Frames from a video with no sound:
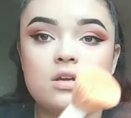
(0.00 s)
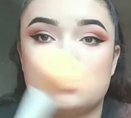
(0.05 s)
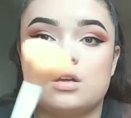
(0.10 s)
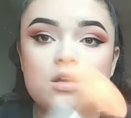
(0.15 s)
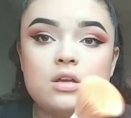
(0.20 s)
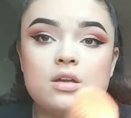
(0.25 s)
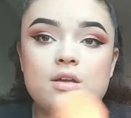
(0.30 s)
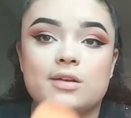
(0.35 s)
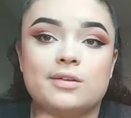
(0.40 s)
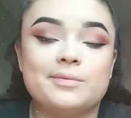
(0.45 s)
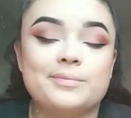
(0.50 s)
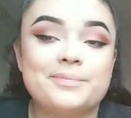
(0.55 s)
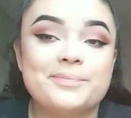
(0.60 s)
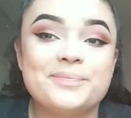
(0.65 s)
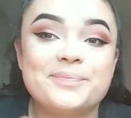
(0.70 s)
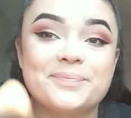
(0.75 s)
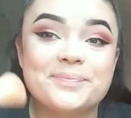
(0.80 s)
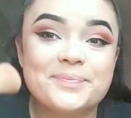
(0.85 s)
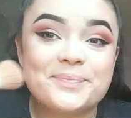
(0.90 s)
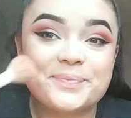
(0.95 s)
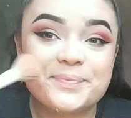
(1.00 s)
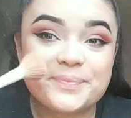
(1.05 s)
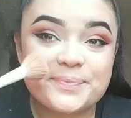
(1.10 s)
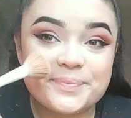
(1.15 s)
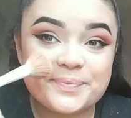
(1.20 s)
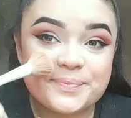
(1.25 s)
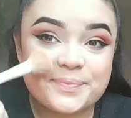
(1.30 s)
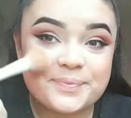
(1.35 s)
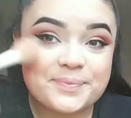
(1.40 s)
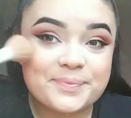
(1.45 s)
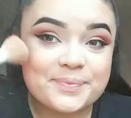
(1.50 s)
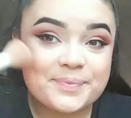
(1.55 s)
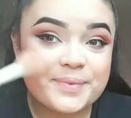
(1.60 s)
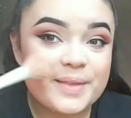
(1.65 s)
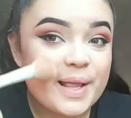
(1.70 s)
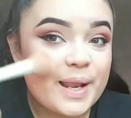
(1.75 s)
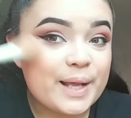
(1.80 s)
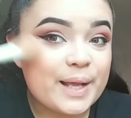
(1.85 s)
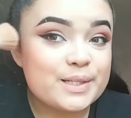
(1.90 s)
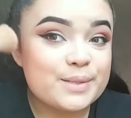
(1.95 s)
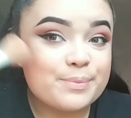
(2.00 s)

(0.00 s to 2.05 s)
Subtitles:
And I like to